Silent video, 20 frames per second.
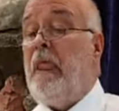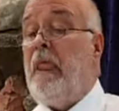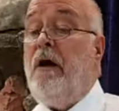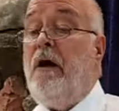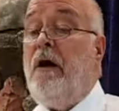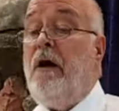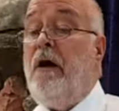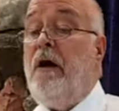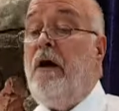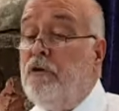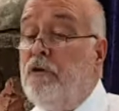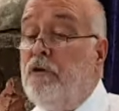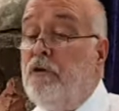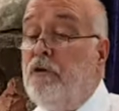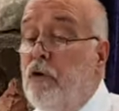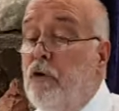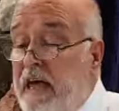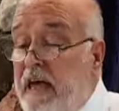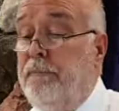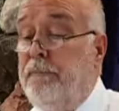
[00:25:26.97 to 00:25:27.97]
So
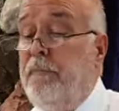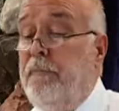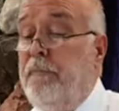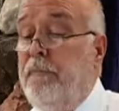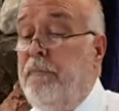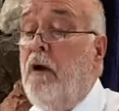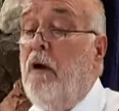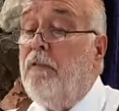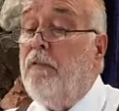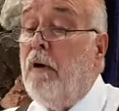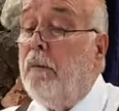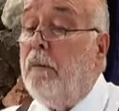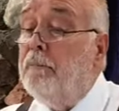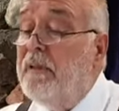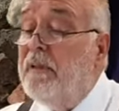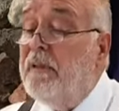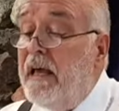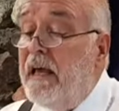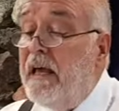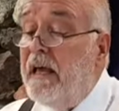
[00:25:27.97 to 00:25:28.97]
then, from
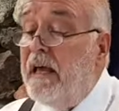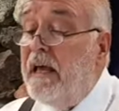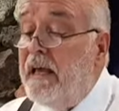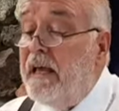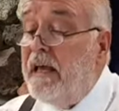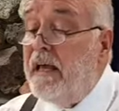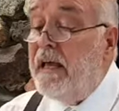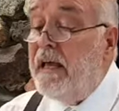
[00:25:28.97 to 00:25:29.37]
this time